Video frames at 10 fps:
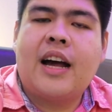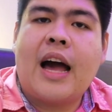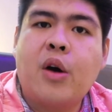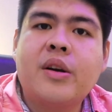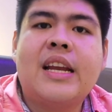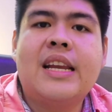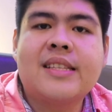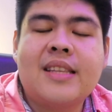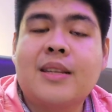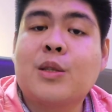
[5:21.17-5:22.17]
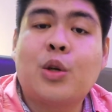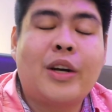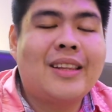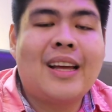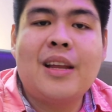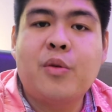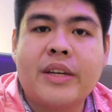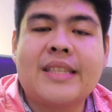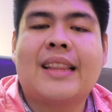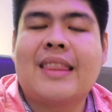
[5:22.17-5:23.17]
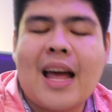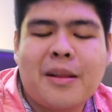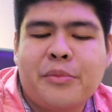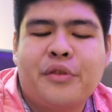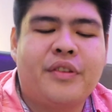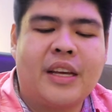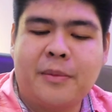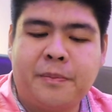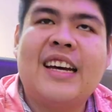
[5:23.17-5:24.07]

how realistic storytelling was at that movie.